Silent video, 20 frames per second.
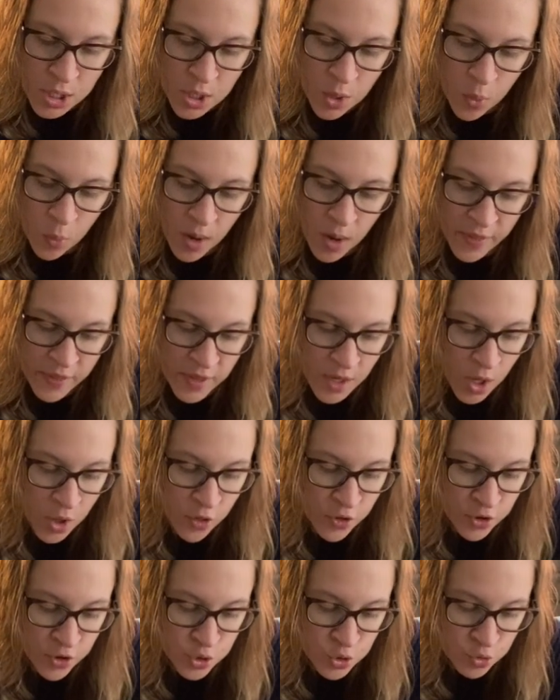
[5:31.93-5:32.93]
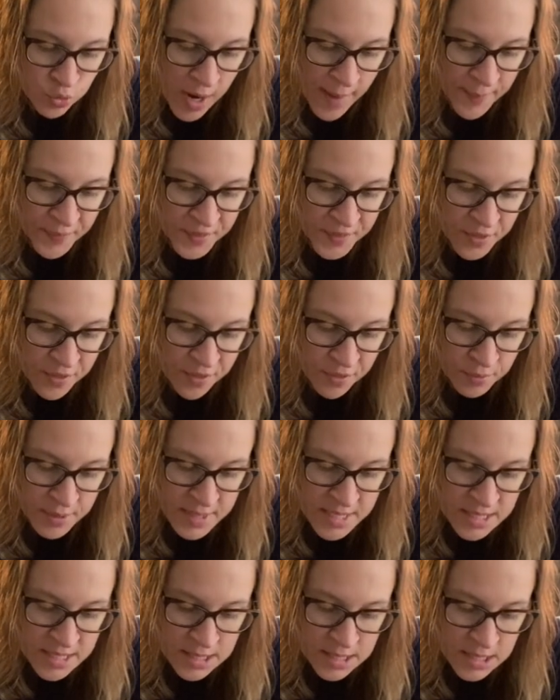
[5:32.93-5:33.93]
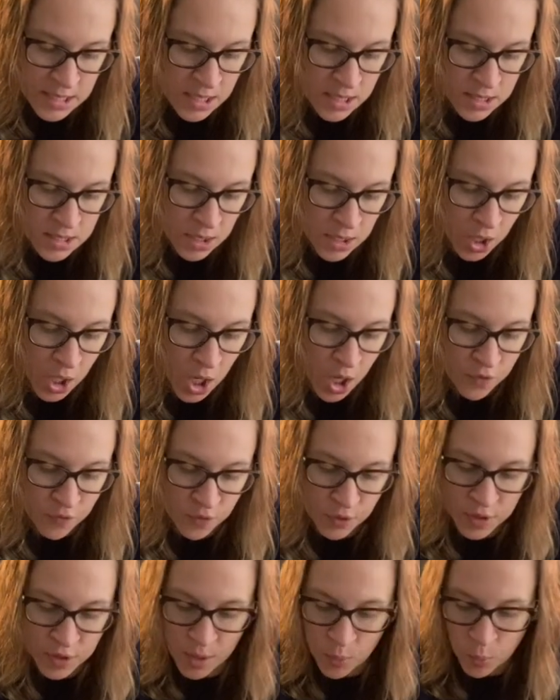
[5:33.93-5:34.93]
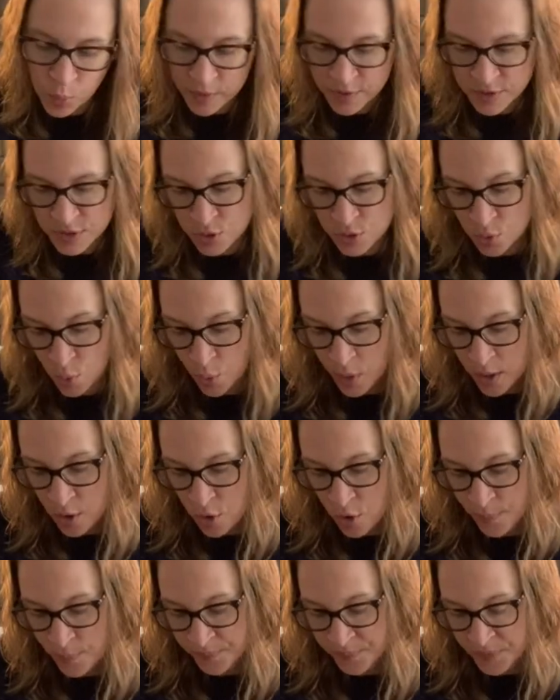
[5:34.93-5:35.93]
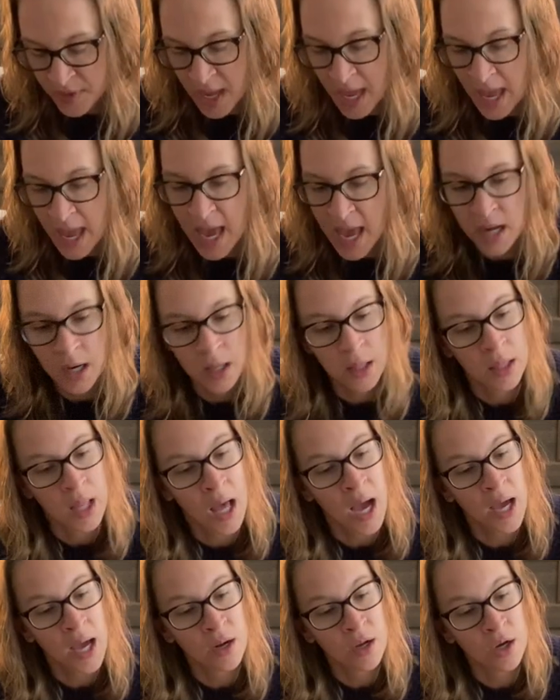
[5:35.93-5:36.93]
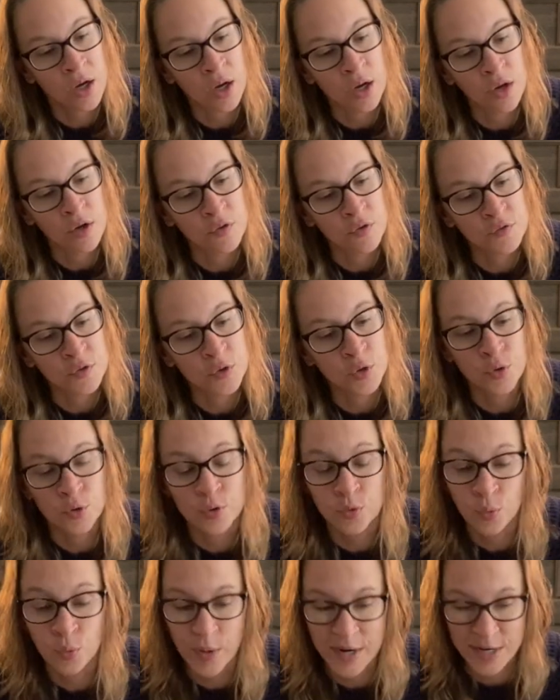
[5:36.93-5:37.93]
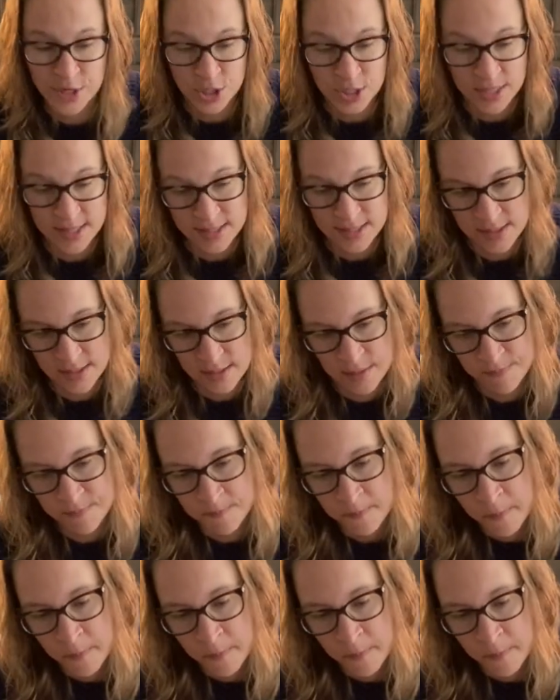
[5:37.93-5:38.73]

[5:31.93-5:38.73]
while the other dropped 3 seeds and covered them with soil and a lot of good wishes.